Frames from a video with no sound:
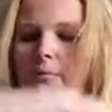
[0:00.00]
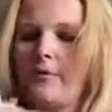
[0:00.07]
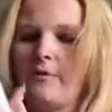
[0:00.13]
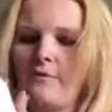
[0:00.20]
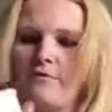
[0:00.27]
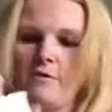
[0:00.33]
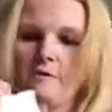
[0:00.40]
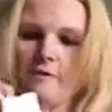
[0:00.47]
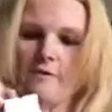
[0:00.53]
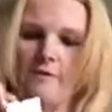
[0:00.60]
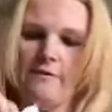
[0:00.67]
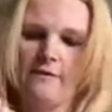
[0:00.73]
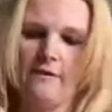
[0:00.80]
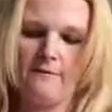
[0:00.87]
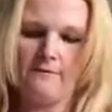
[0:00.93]
perfume
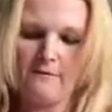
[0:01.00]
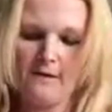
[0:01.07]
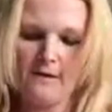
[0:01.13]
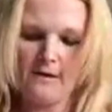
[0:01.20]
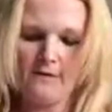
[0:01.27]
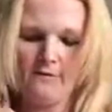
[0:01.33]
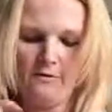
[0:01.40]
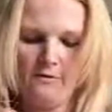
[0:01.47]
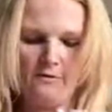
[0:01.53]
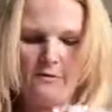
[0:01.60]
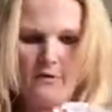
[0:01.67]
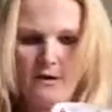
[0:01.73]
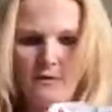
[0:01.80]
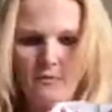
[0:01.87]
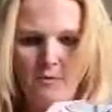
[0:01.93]
type thing. I don't know
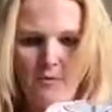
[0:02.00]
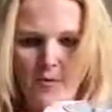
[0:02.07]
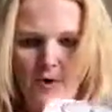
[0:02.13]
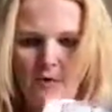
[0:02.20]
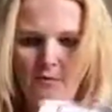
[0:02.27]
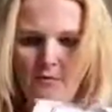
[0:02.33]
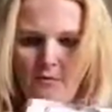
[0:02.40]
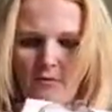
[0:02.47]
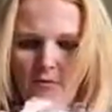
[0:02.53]
if I rub it on